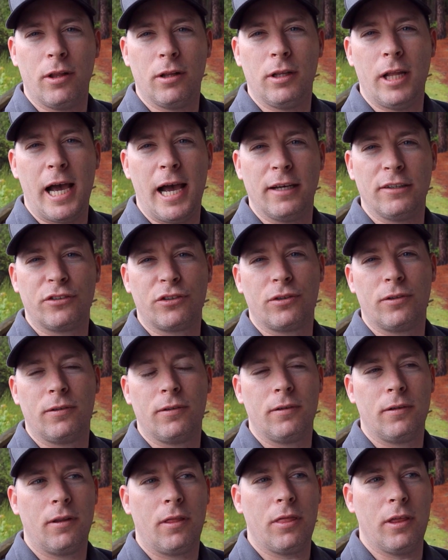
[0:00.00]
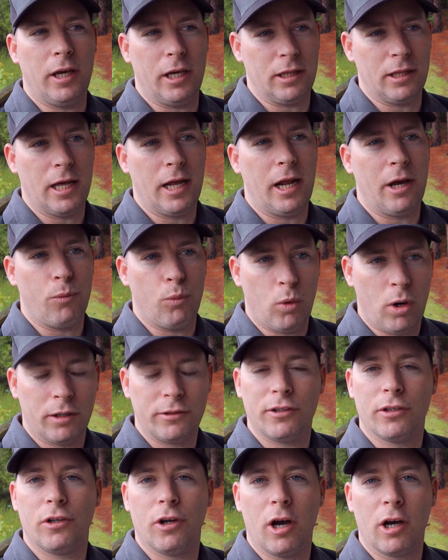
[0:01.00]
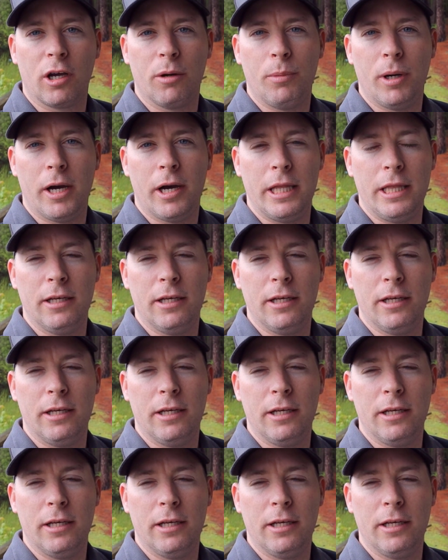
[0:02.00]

the last thing that I want to talk about,